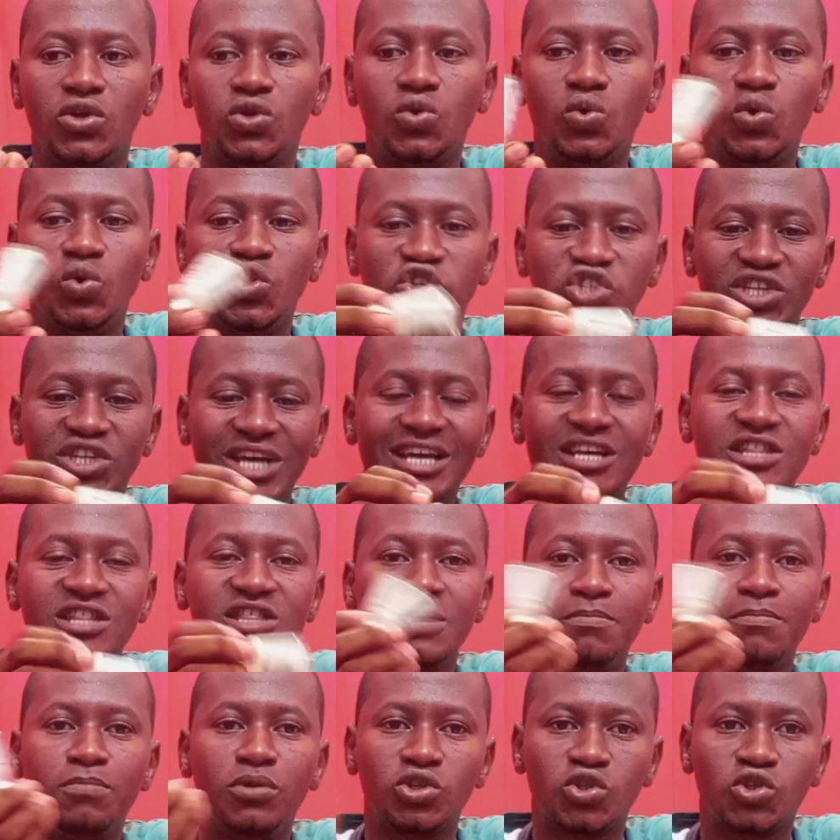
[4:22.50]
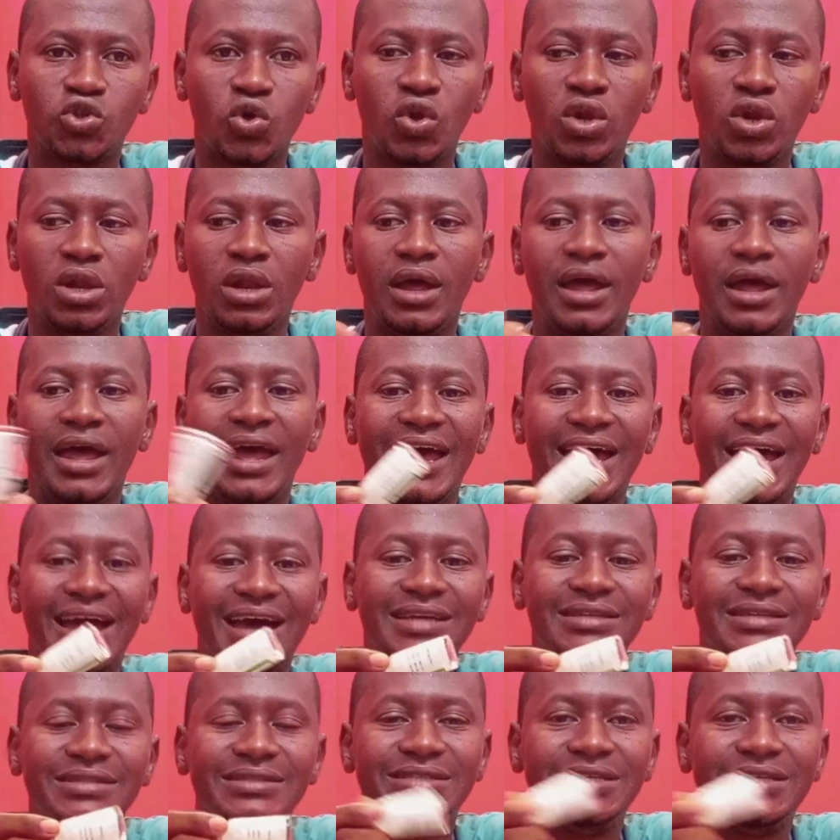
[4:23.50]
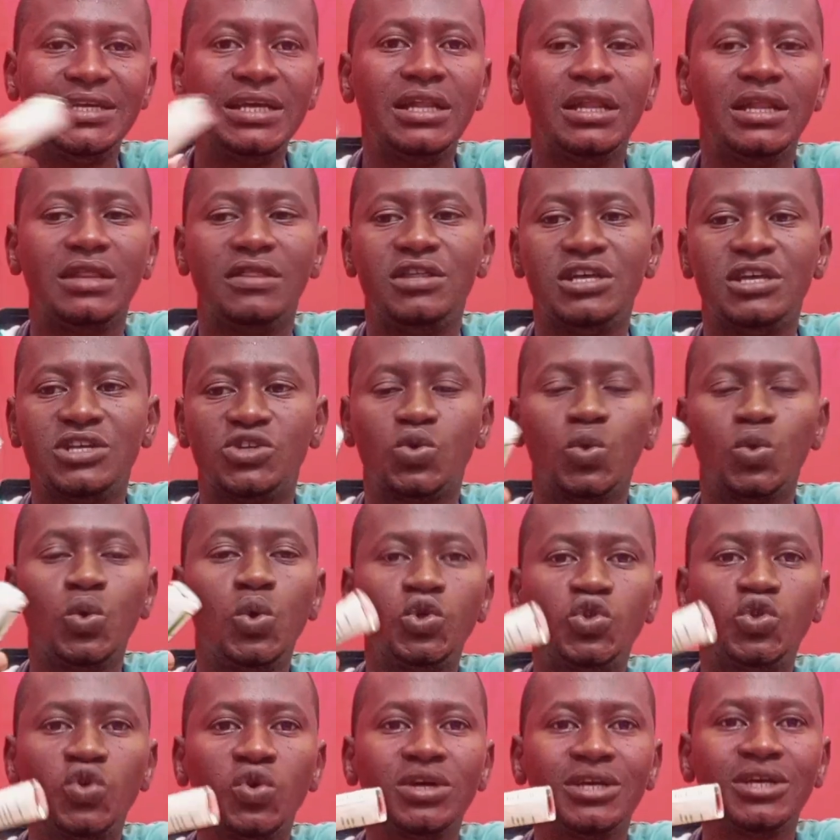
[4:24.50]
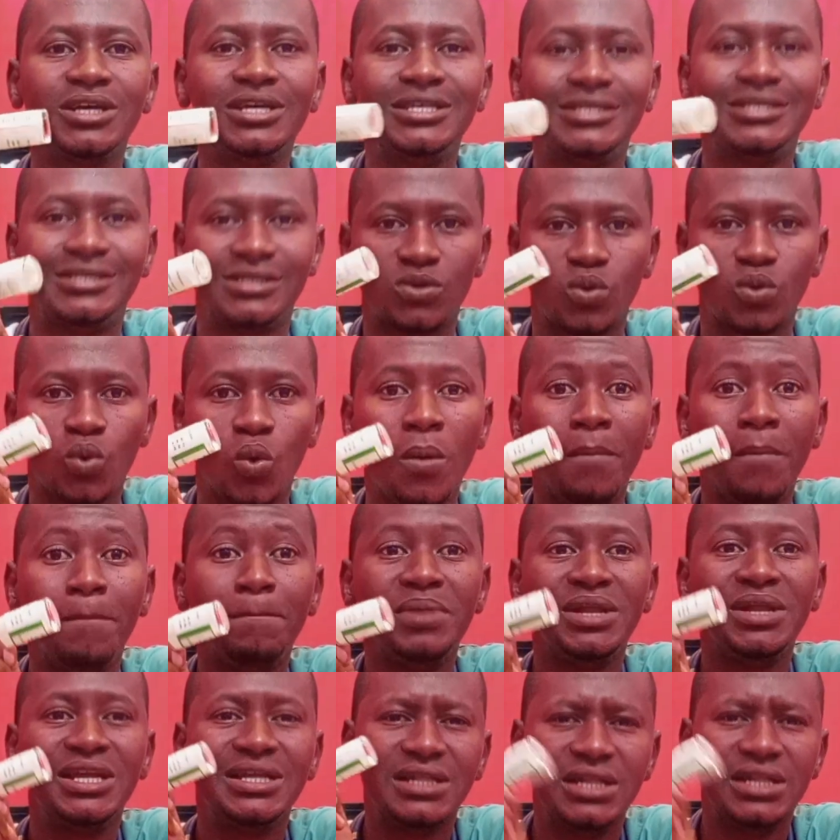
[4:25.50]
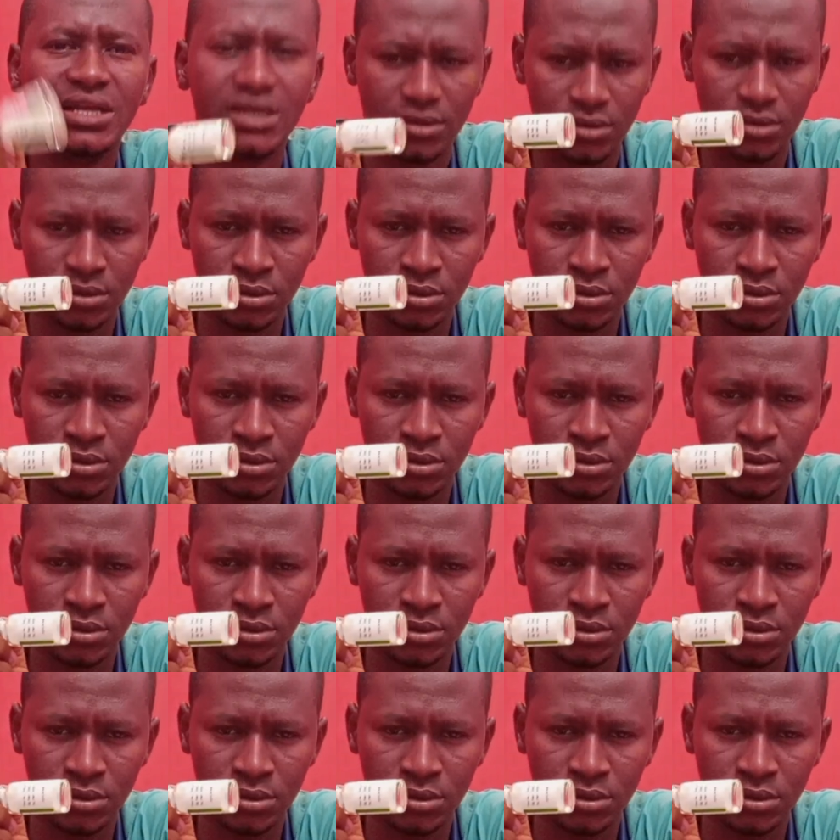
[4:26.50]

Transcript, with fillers: you shake the bottle until the solution is completely